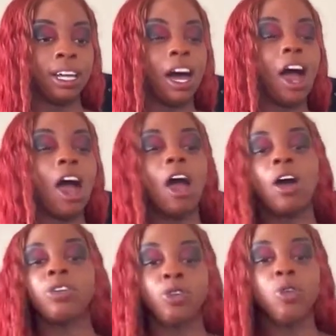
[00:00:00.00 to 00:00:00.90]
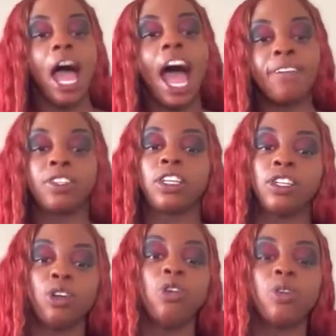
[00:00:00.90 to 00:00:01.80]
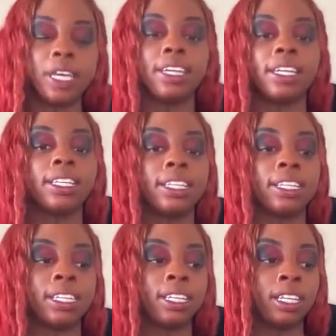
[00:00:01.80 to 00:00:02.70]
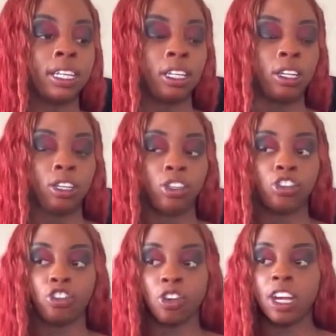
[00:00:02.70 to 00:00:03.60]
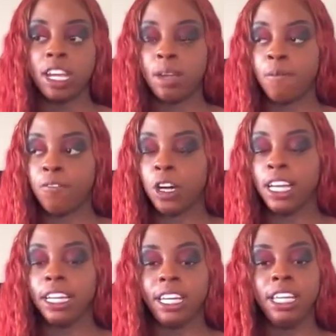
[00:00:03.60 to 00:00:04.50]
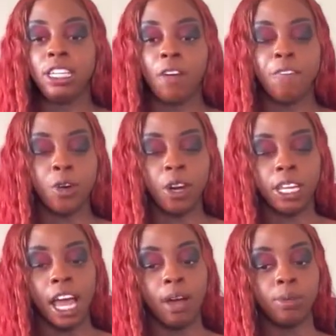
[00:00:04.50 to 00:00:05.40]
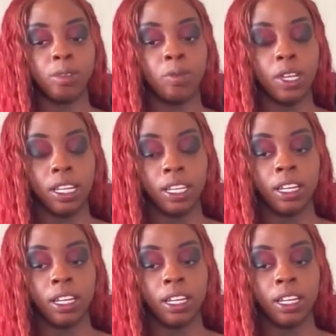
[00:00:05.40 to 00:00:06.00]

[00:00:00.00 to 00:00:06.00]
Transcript: All you have to do is stream for at least 40 hours a week.